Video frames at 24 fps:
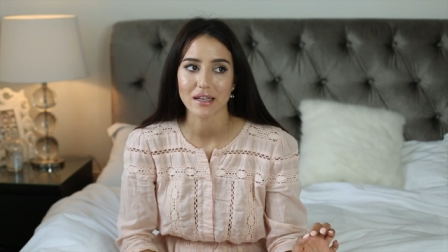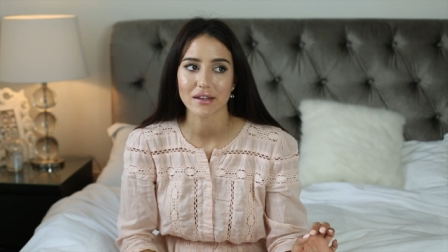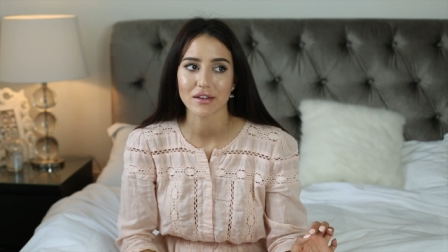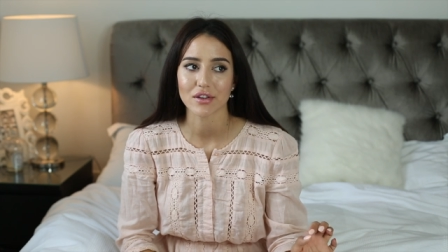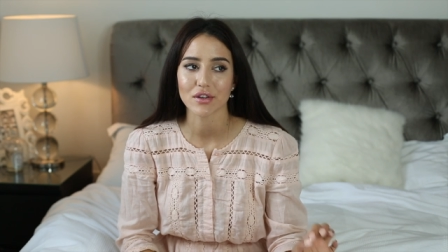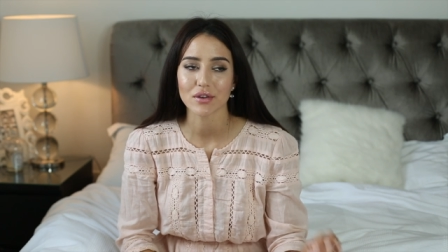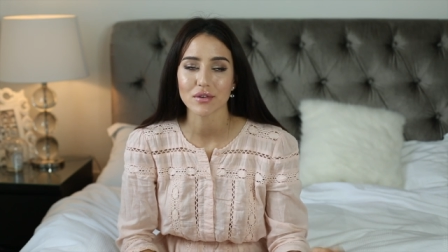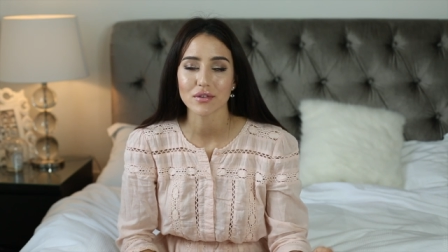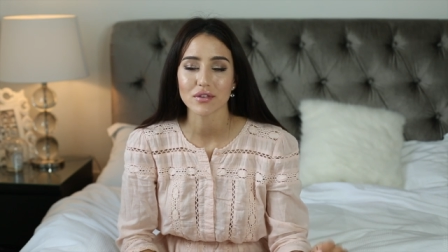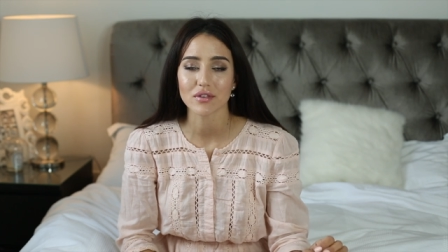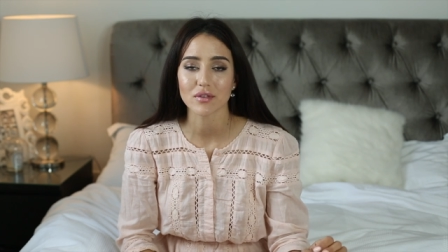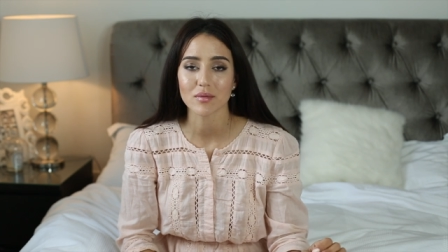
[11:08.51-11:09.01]
It
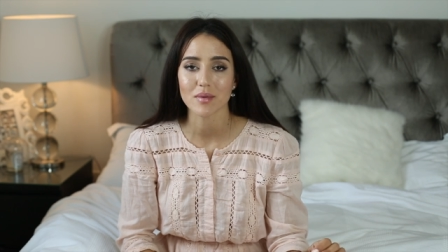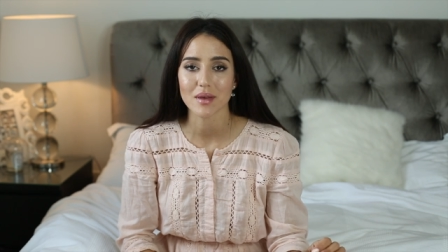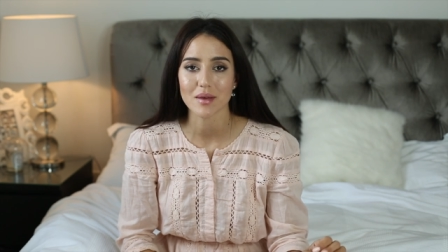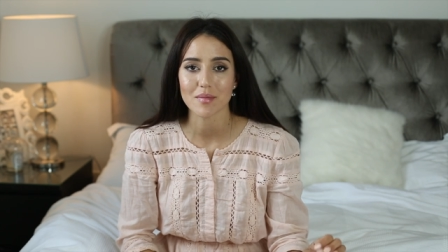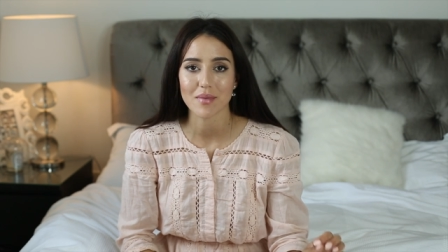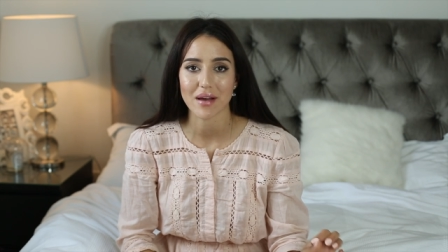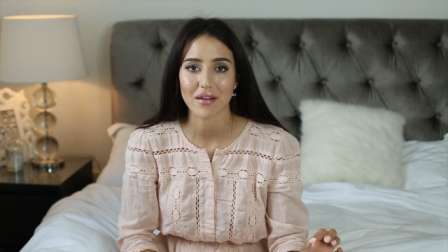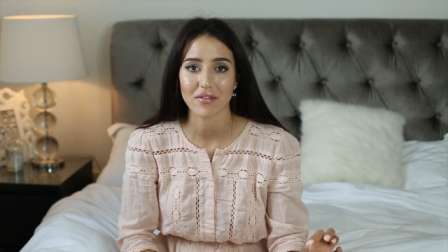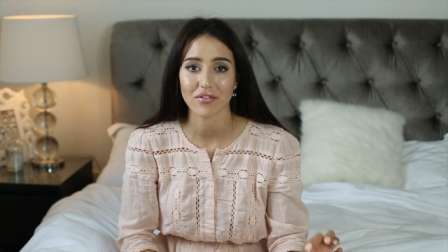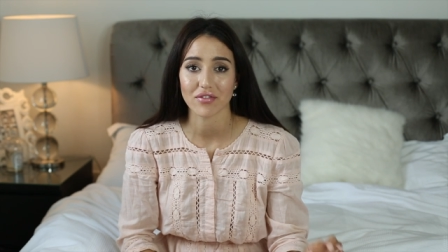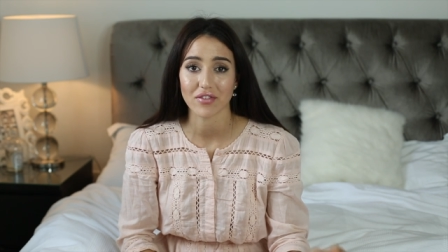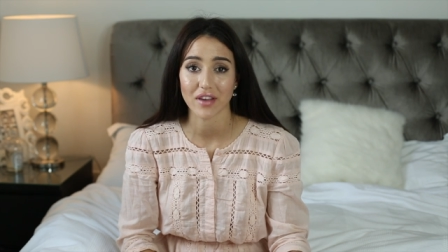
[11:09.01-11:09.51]
used to be
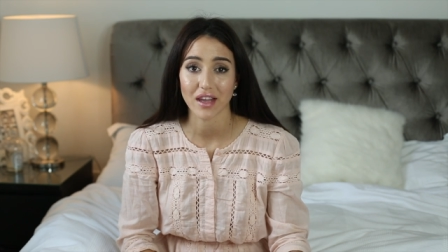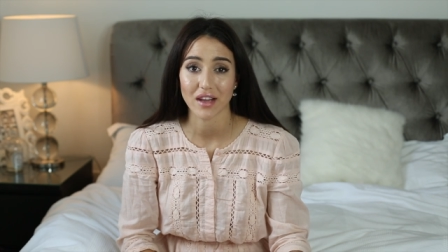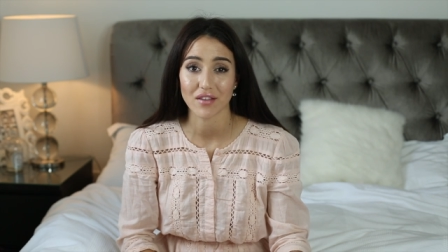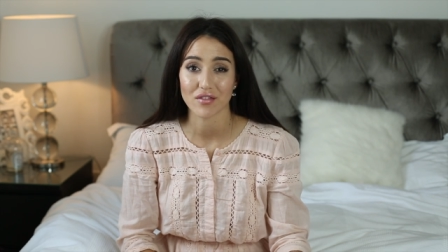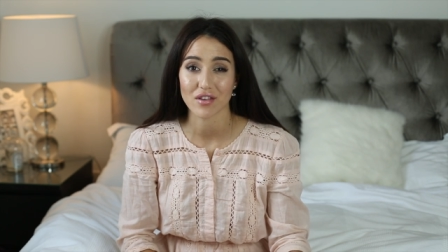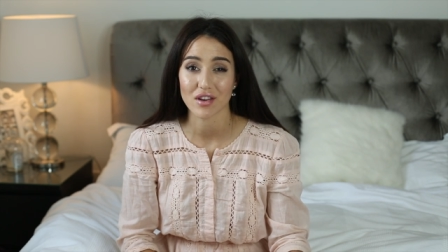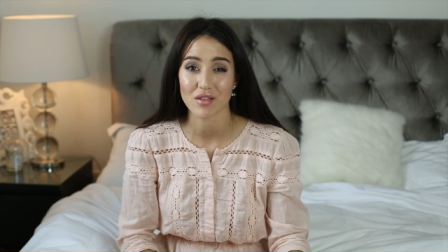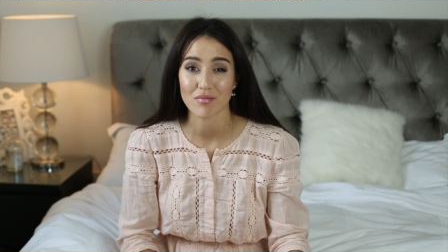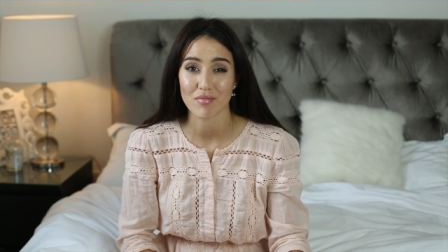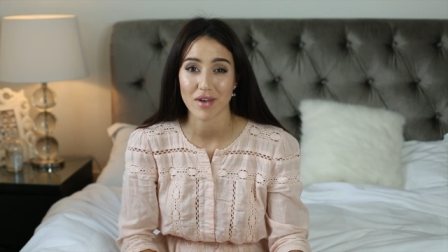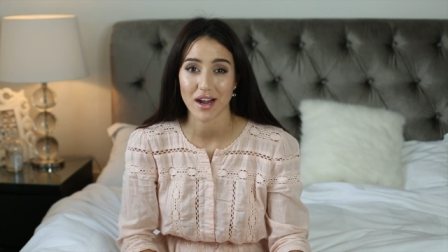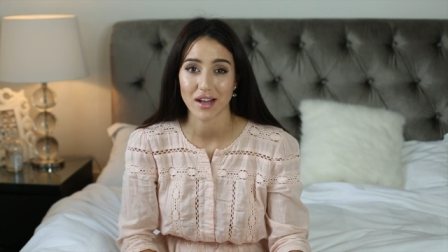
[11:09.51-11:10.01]
my
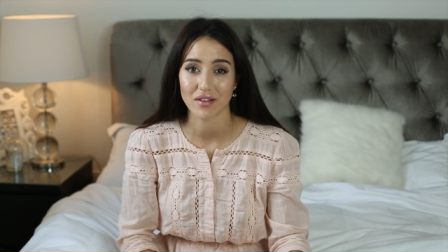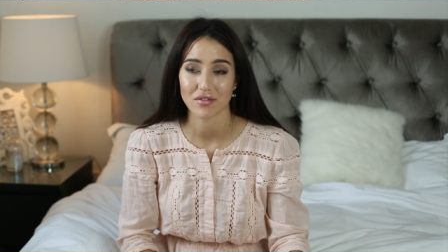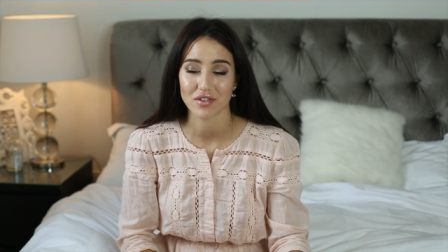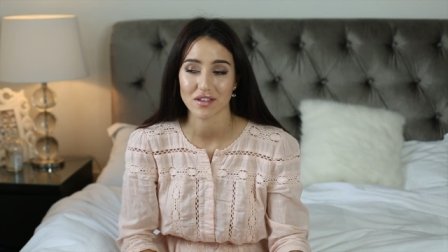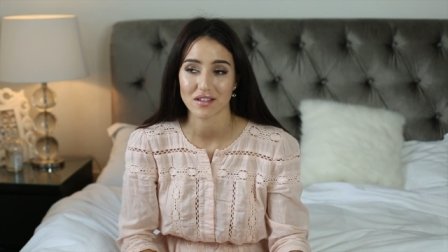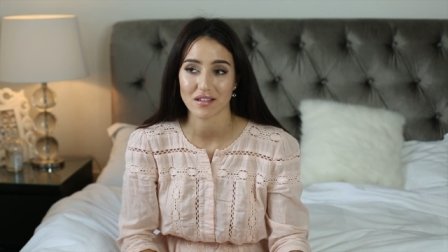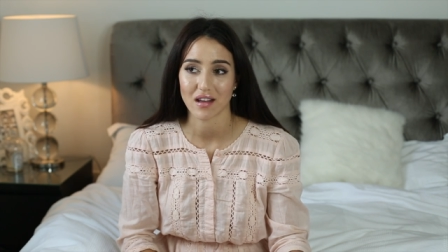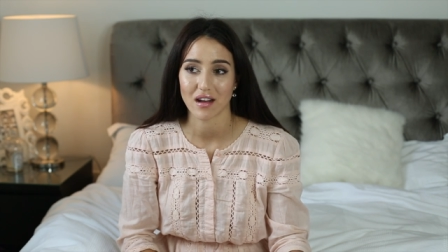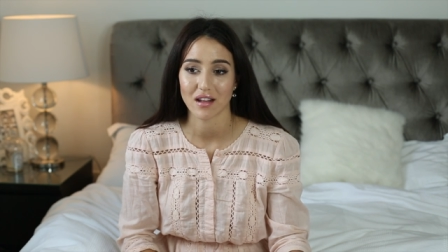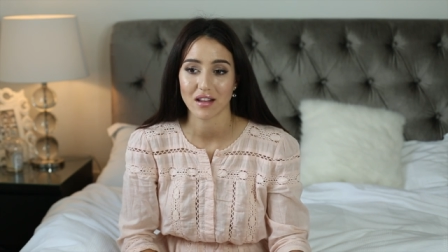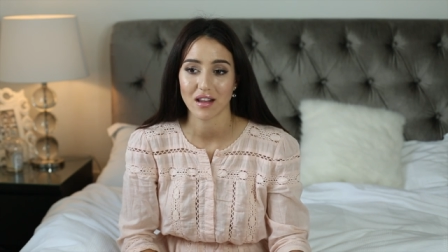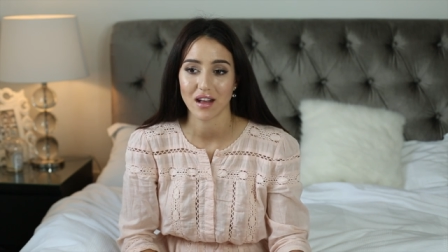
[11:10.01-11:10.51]
favorite brand for
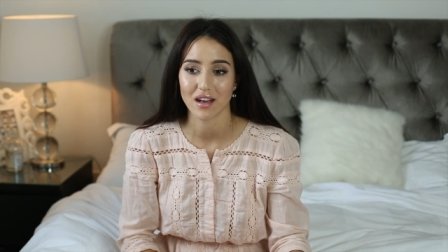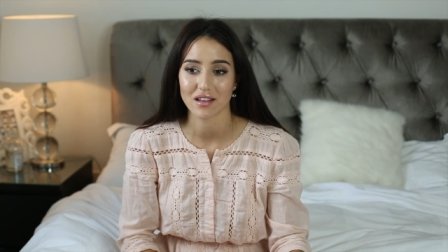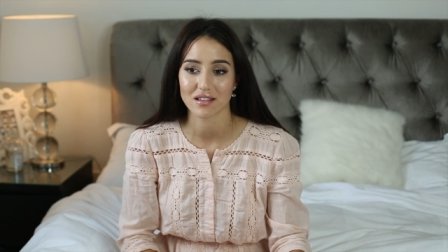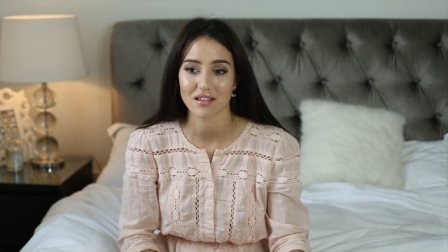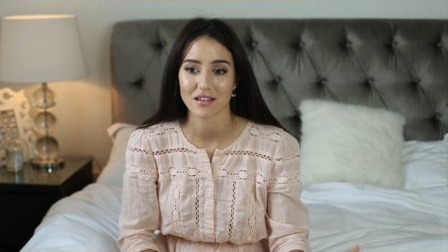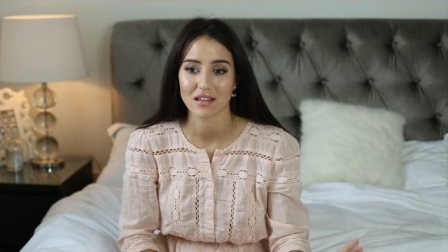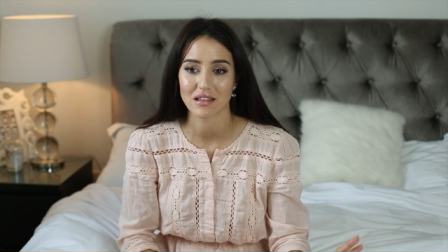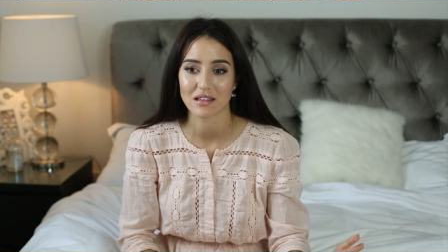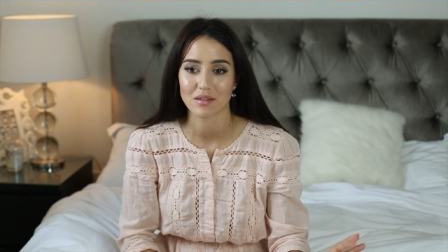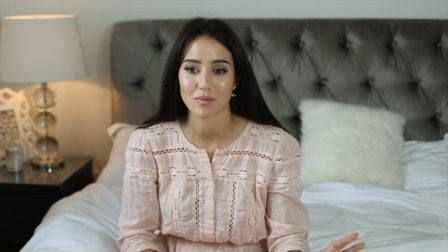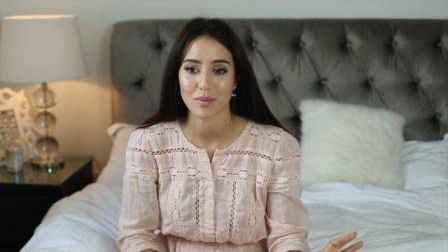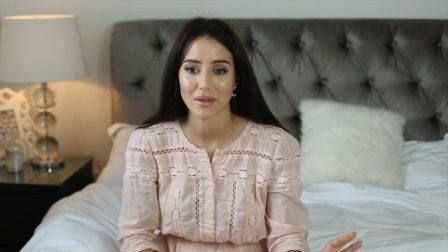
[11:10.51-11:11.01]

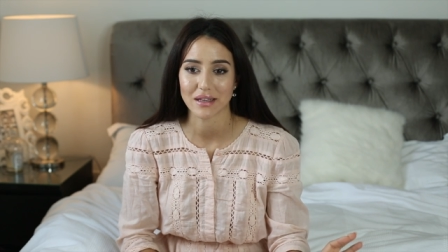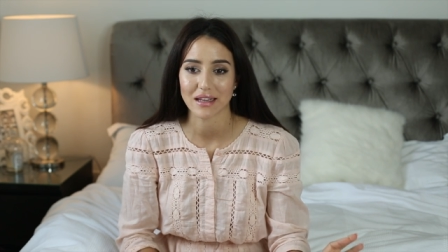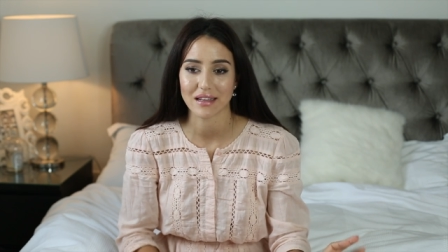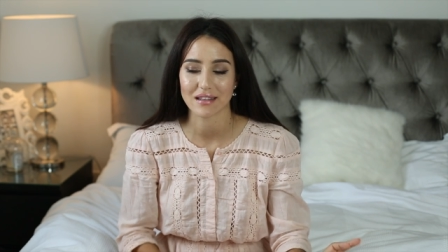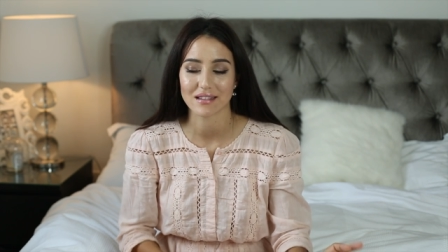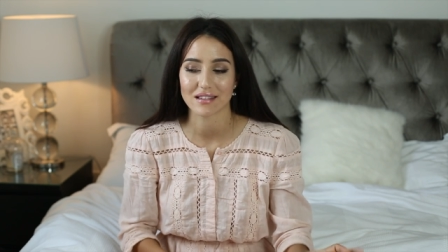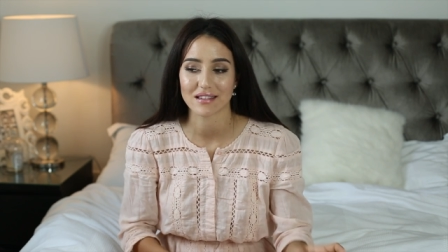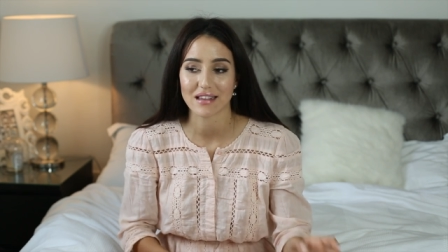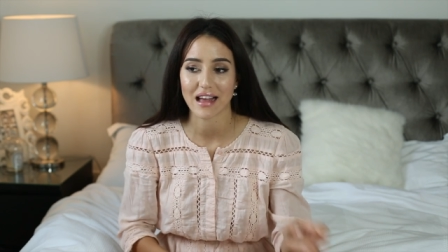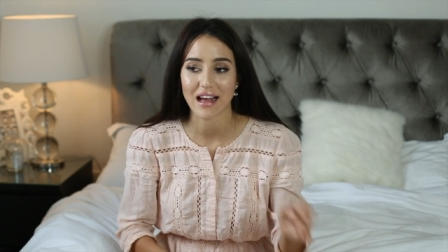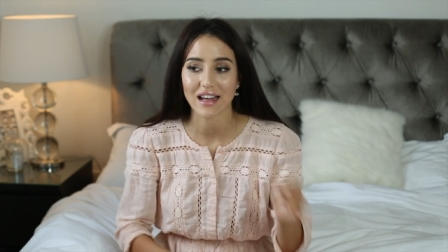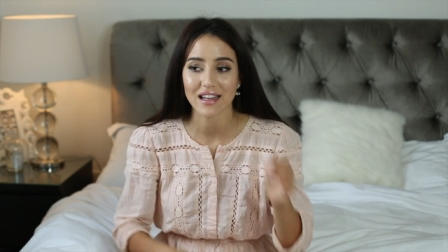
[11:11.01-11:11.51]
sunglasses, but
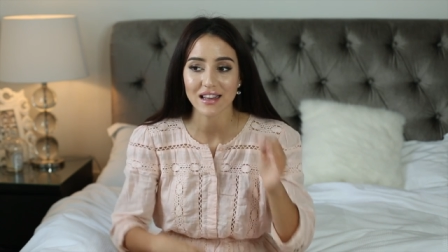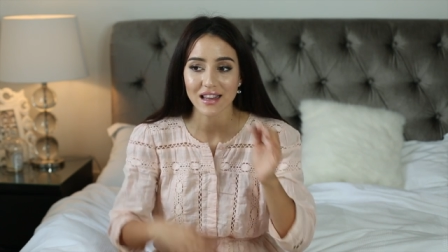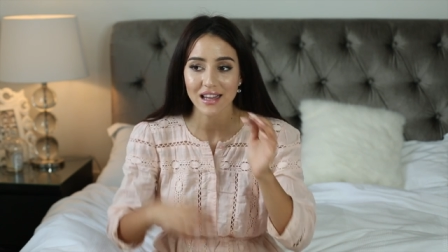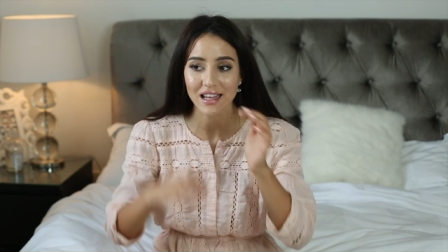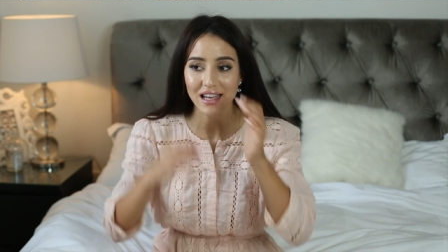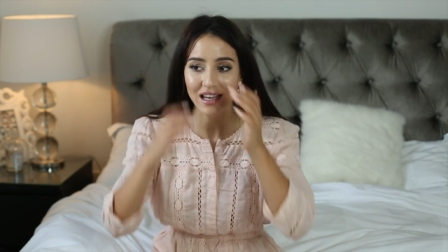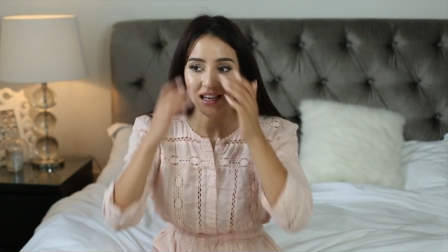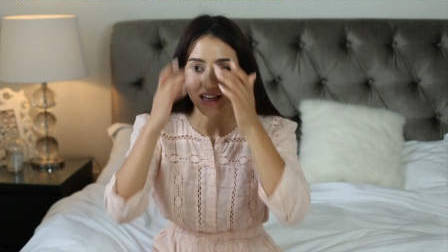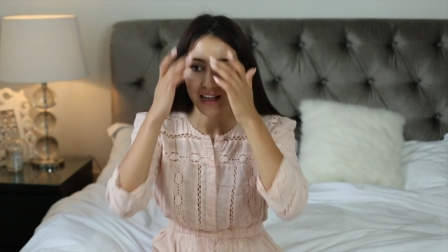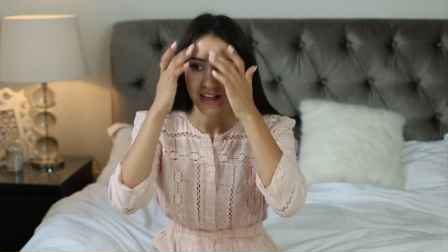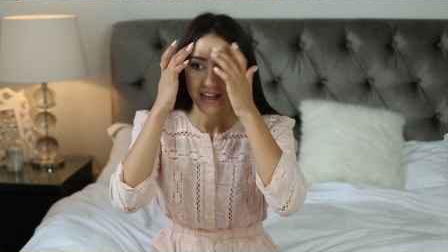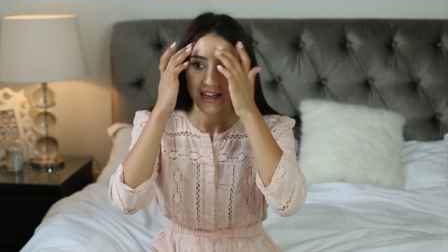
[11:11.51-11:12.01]
then
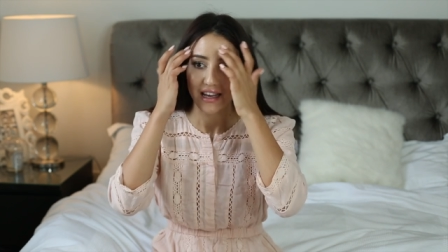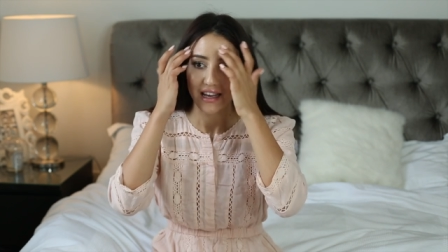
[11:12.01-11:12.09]
sadly